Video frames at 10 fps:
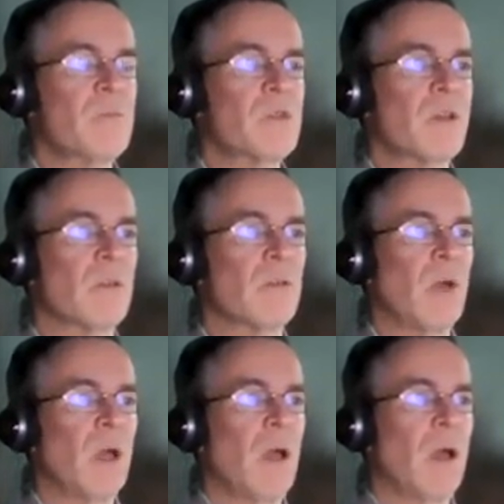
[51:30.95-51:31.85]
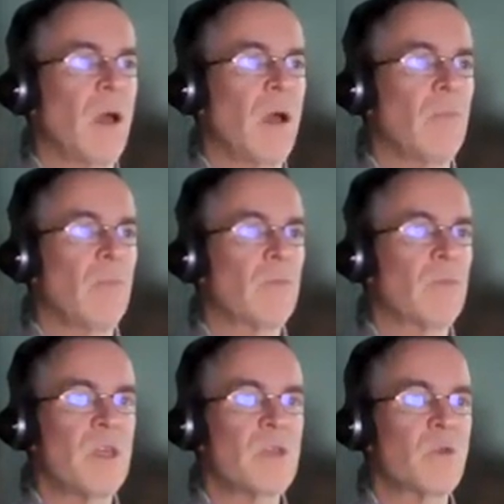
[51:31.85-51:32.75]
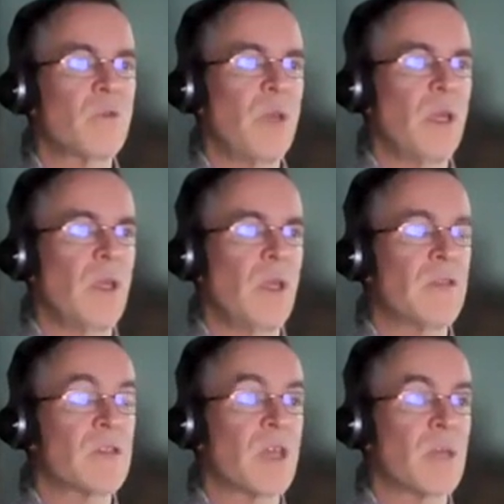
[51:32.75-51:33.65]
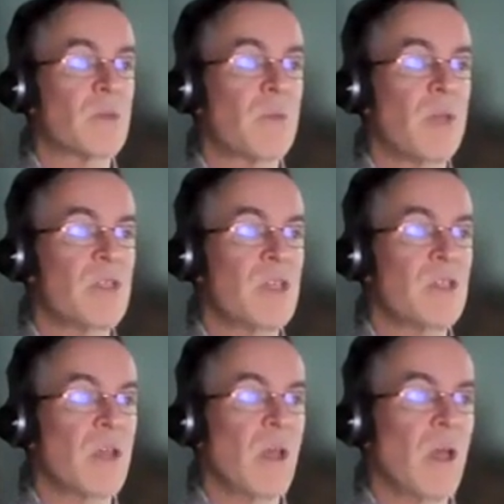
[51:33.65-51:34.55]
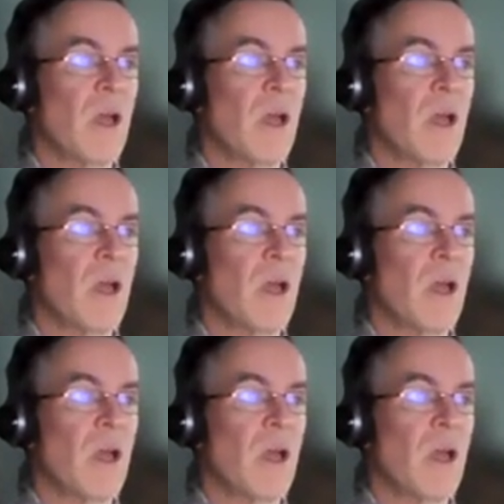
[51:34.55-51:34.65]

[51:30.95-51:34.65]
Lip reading: So these would be in the same species.